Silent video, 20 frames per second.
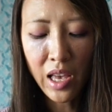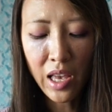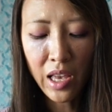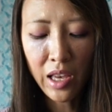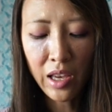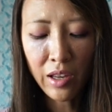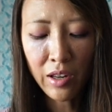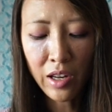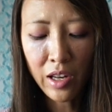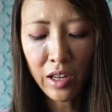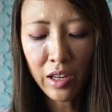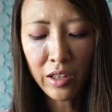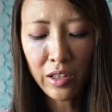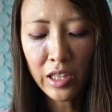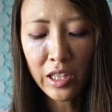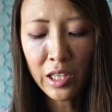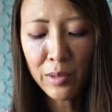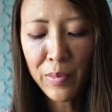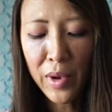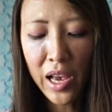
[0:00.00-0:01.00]
And
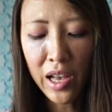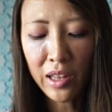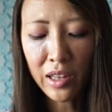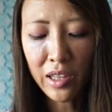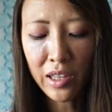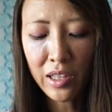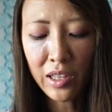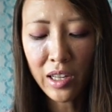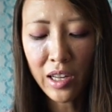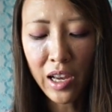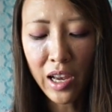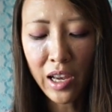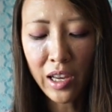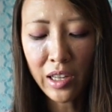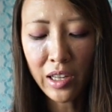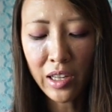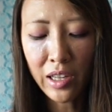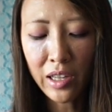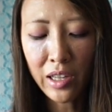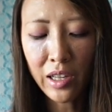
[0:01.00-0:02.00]
this palette,
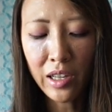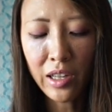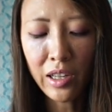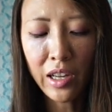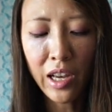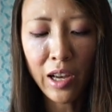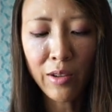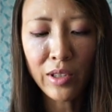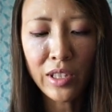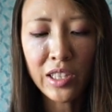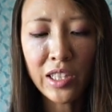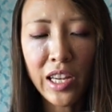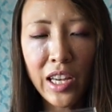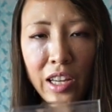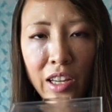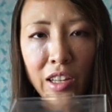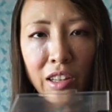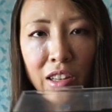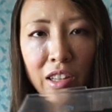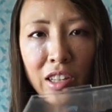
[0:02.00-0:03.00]
I would
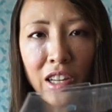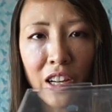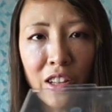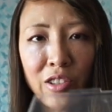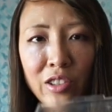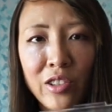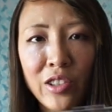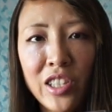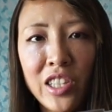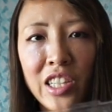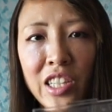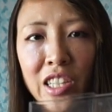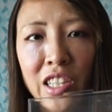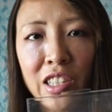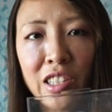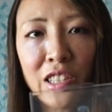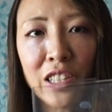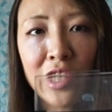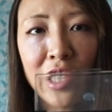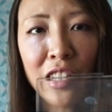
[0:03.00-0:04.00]
say the color you see
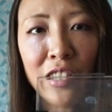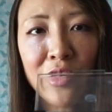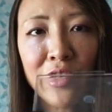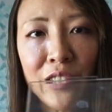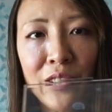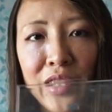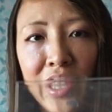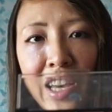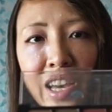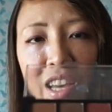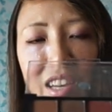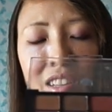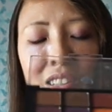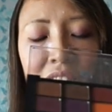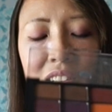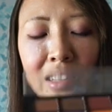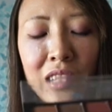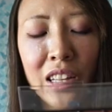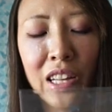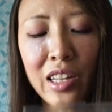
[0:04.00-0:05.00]
is the color you
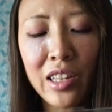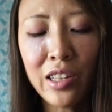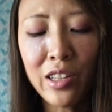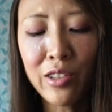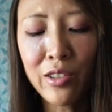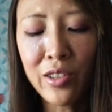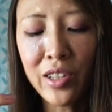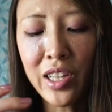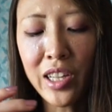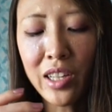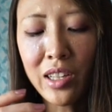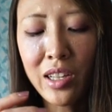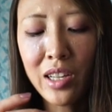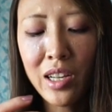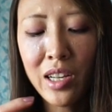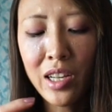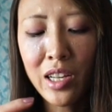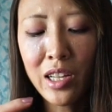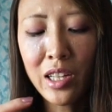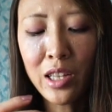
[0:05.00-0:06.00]
get, like literally.
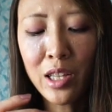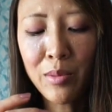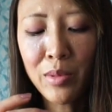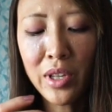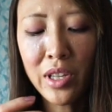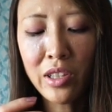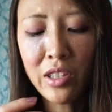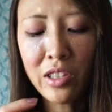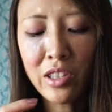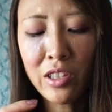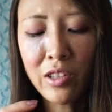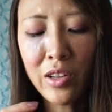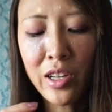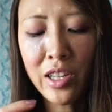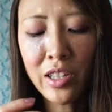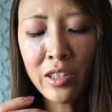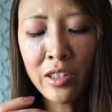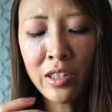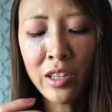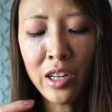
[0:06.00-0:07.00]
Let me just go
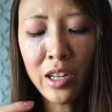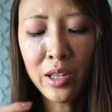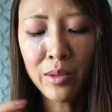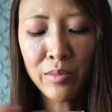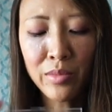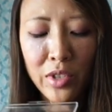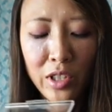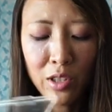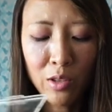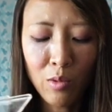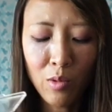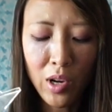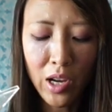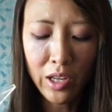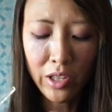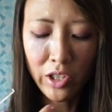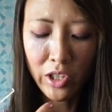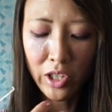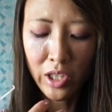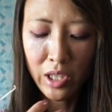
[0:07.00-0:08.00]
ahead and
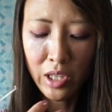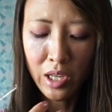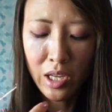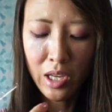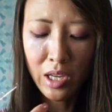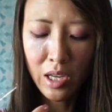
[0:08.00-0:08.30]
swatch